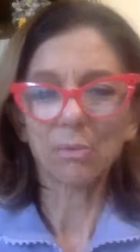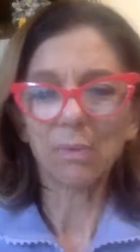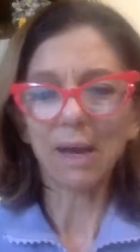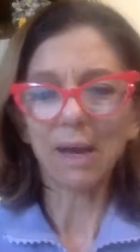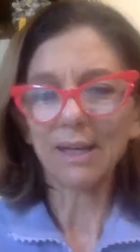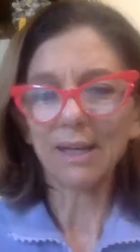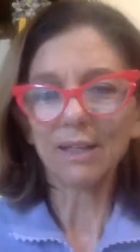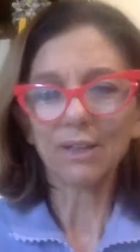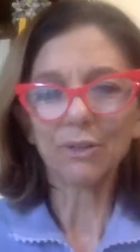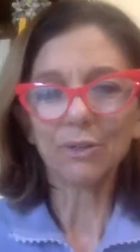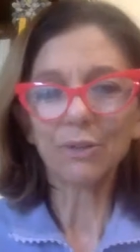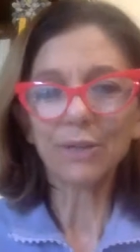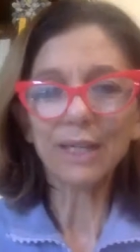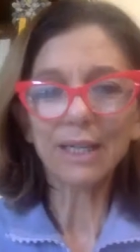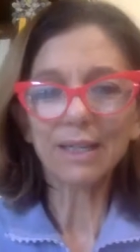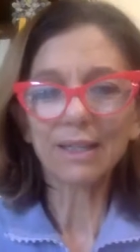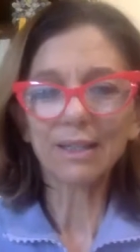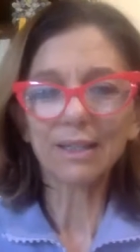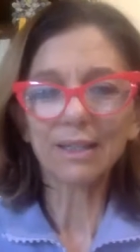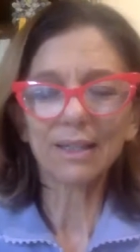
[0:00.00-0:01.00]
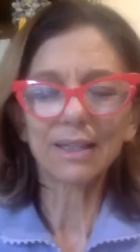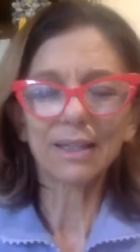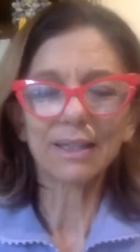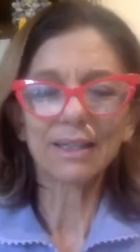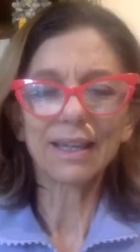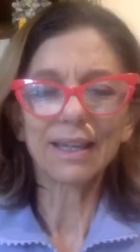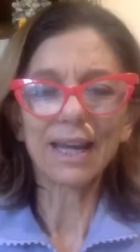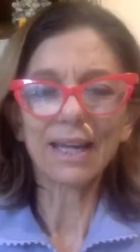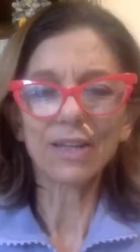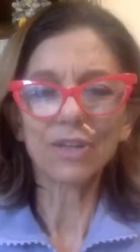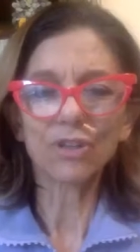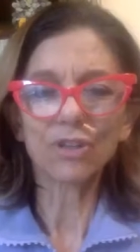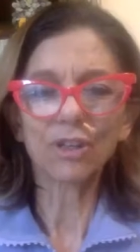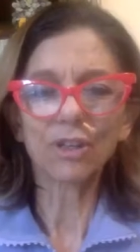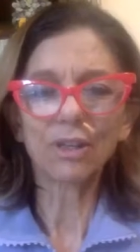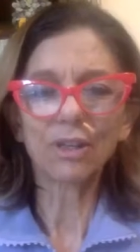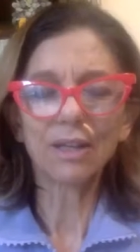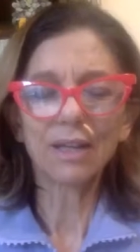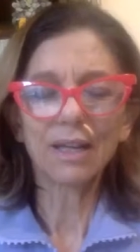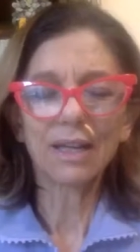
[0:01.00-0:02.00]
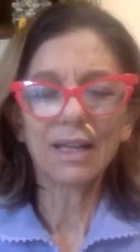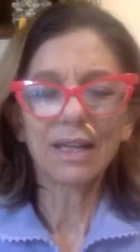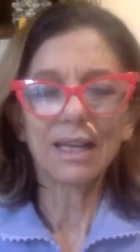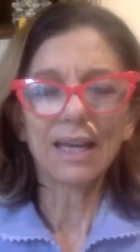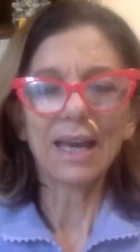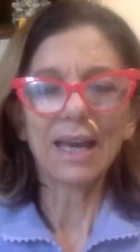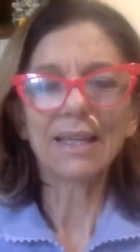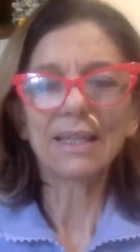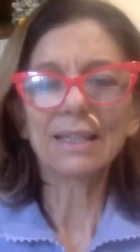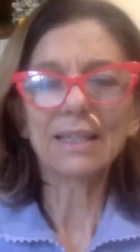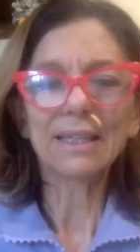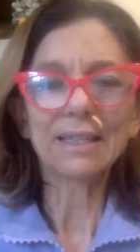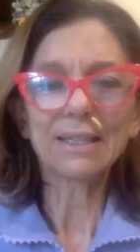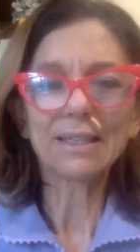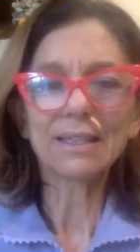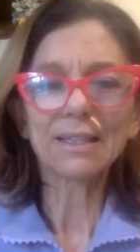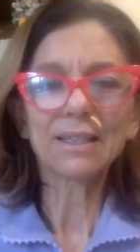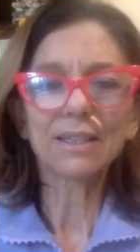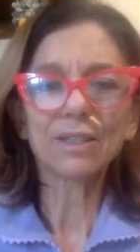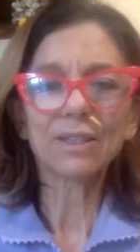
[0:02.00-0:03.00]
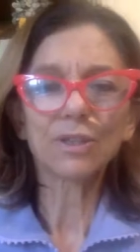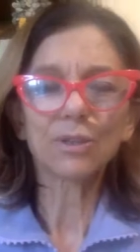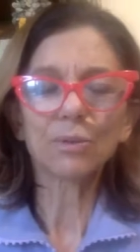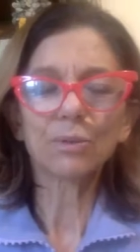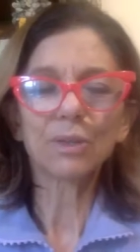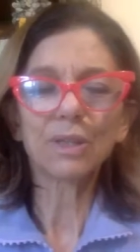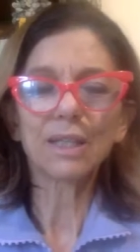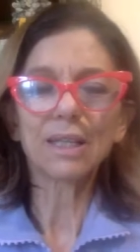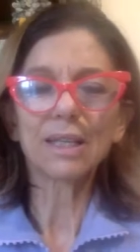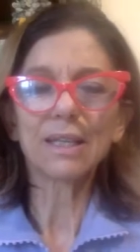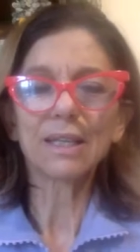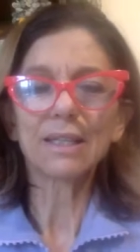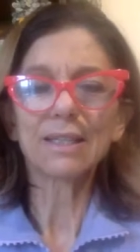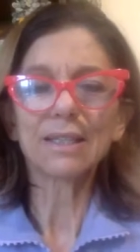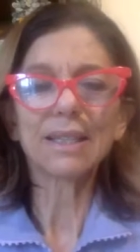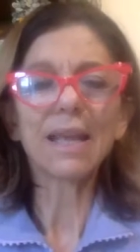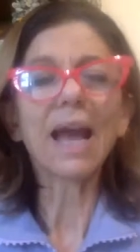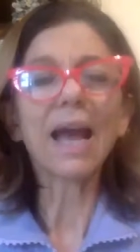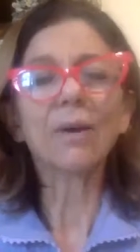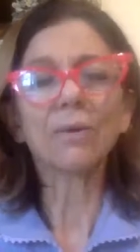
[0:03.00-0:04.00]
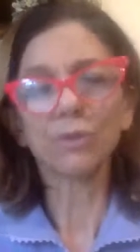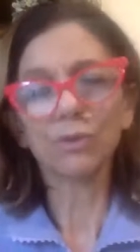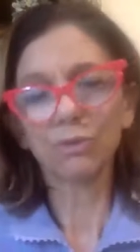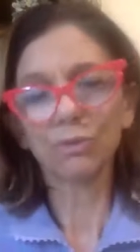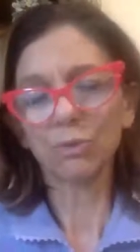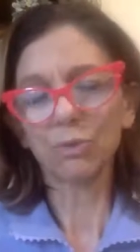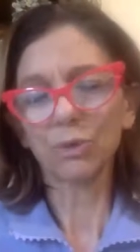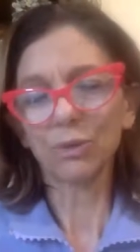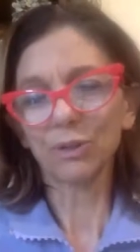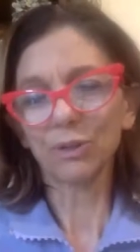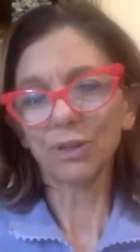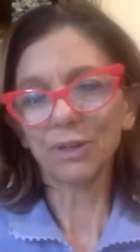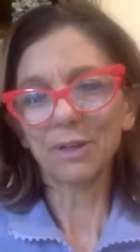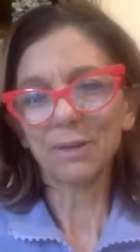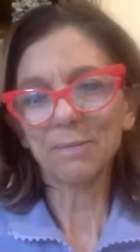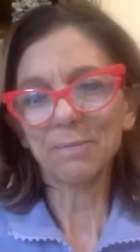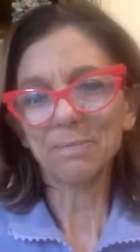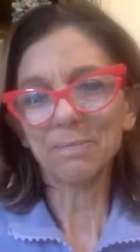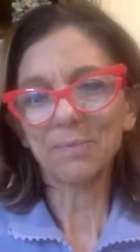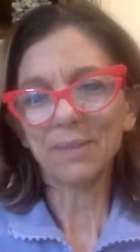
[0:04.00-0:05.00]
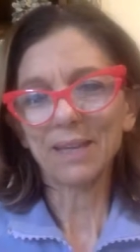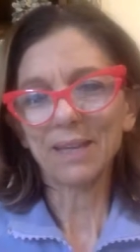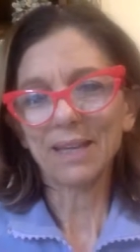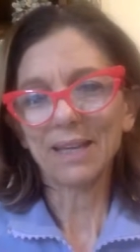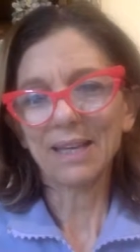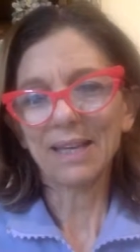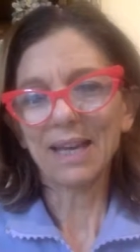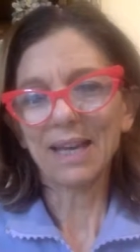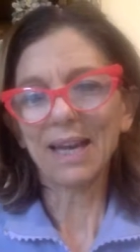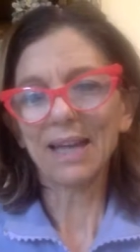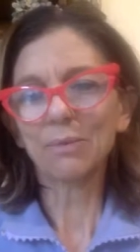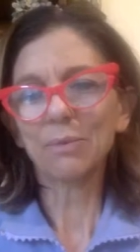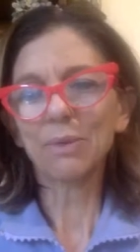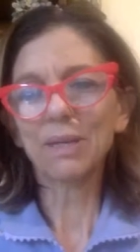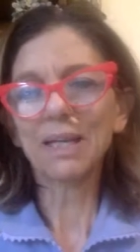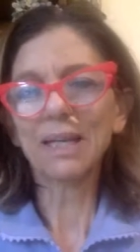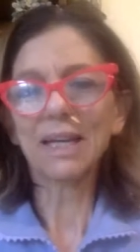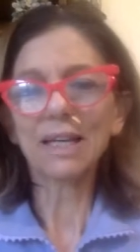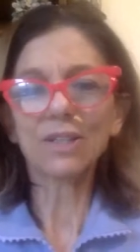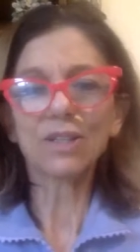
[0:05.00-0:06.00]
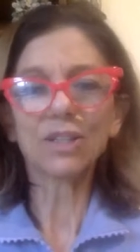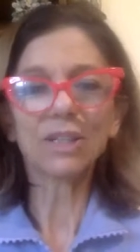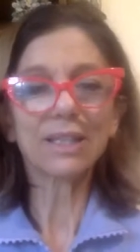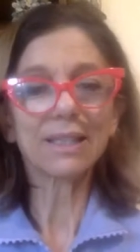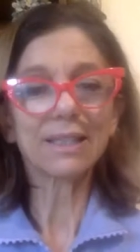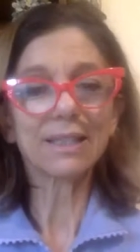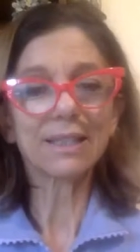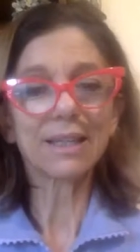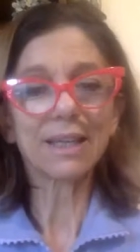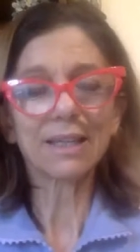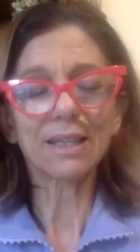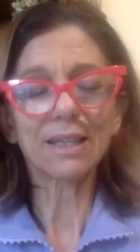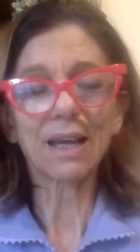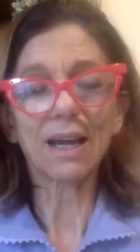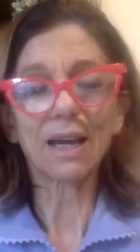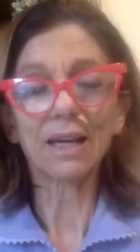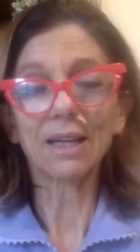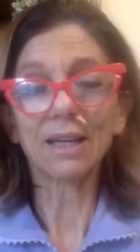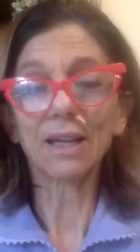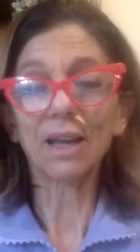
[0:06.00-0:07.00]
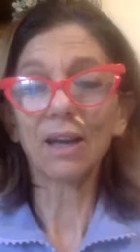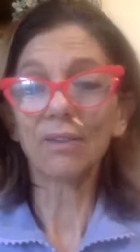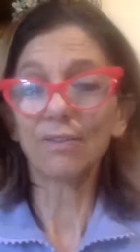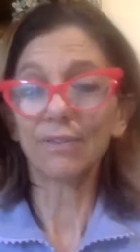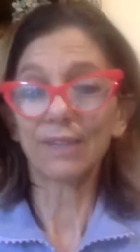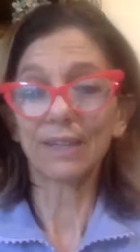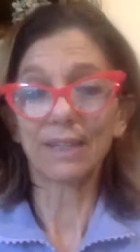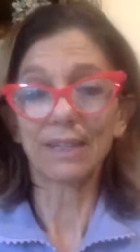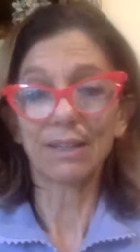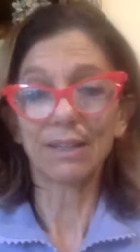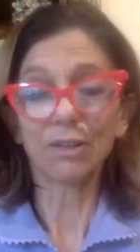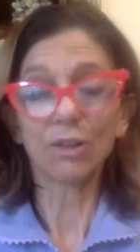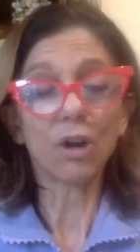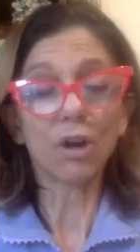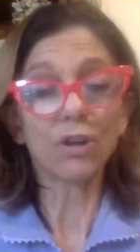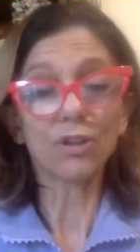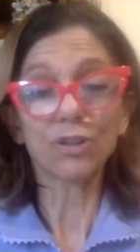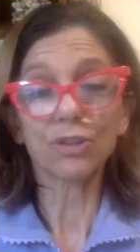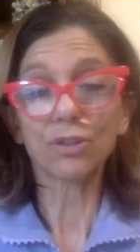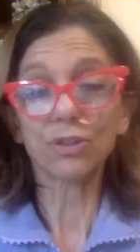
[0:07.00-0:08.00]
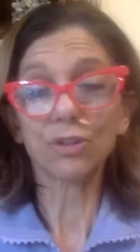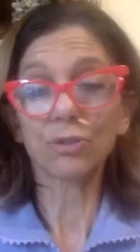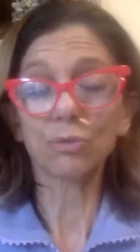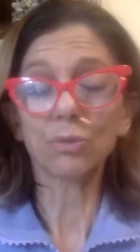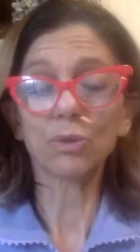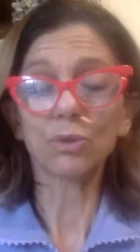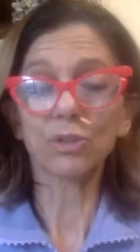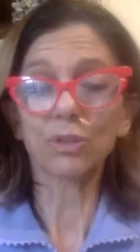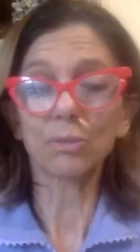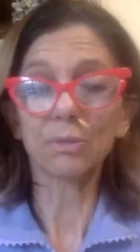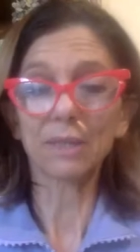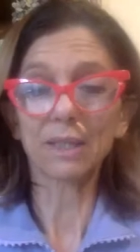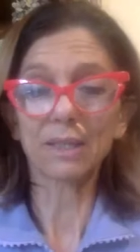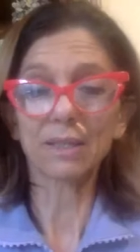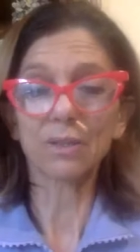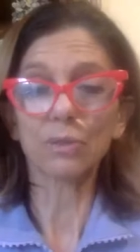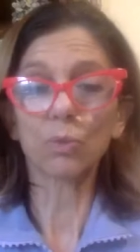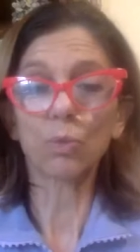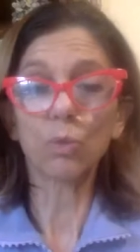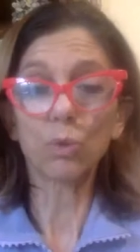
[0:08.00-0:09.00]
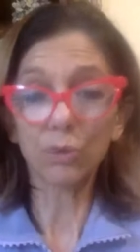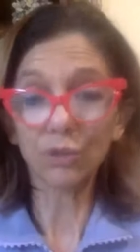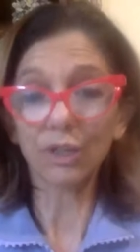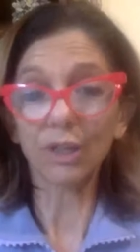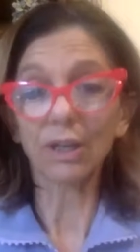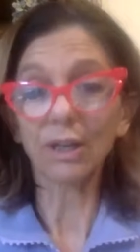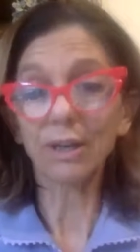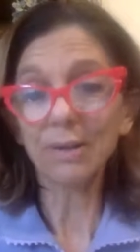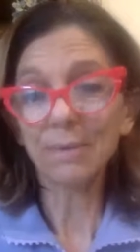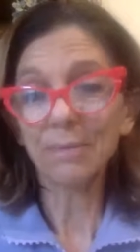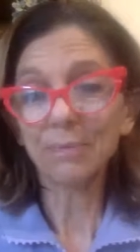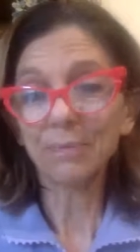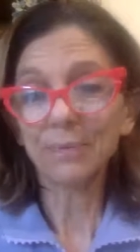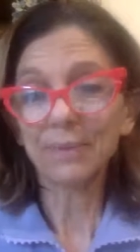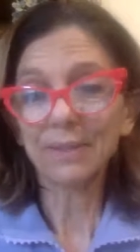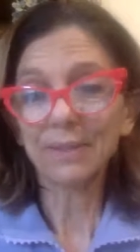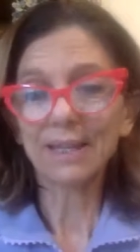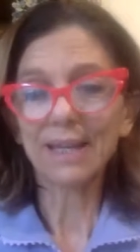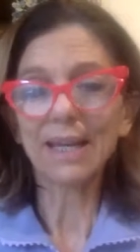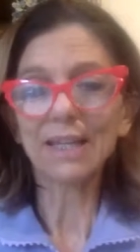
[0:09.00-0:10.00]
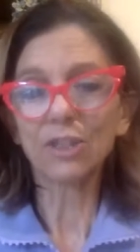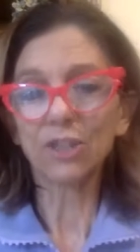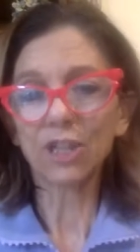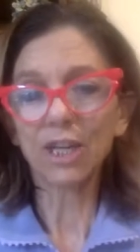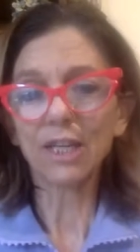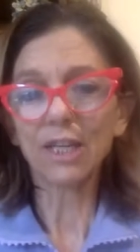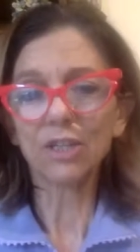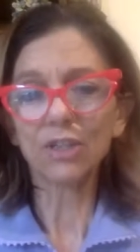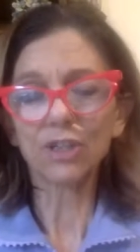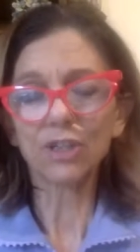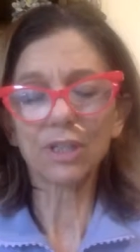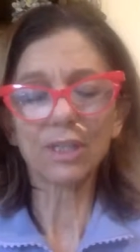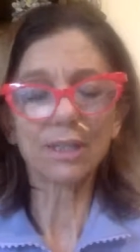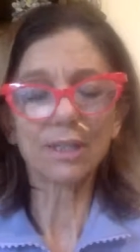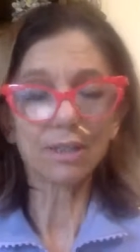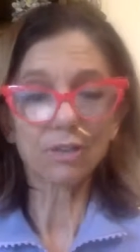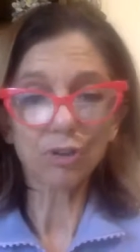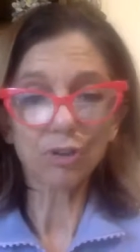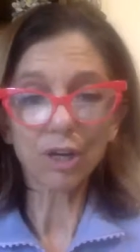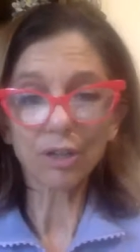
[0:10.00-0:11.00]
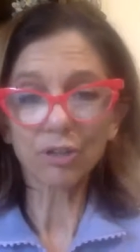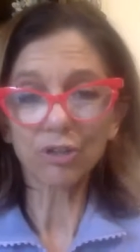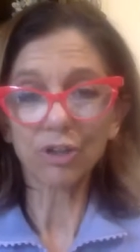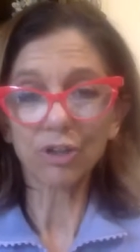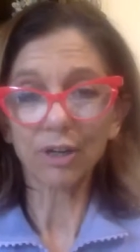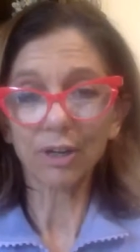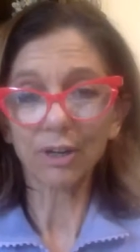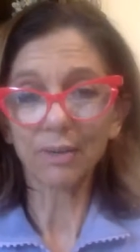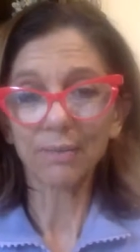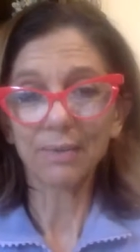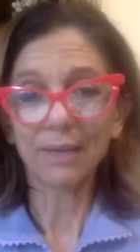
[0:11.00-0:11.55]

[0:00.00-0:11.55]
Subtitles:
by a creek in nature, and listen to the sound of water. And we can actually send our loving thoughts to water, because water can change its structure